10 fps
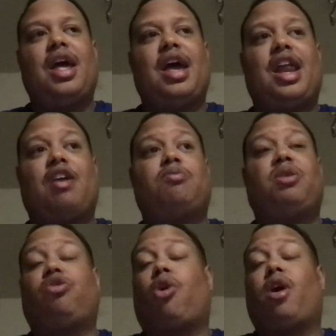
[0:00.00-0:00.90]
and that's
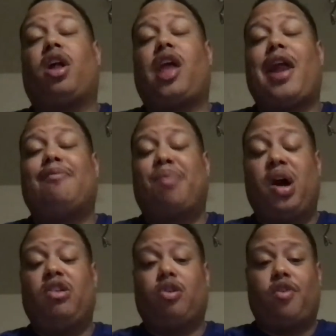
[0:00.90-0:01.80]
been drawing a lot of
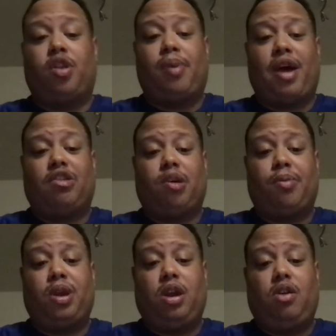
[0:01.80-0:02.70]
buzz over the past
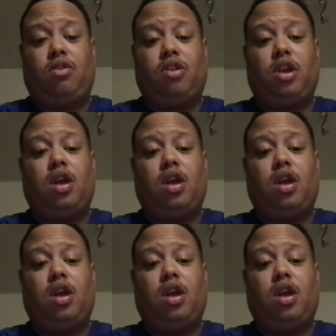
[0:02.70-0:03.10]
couple of years.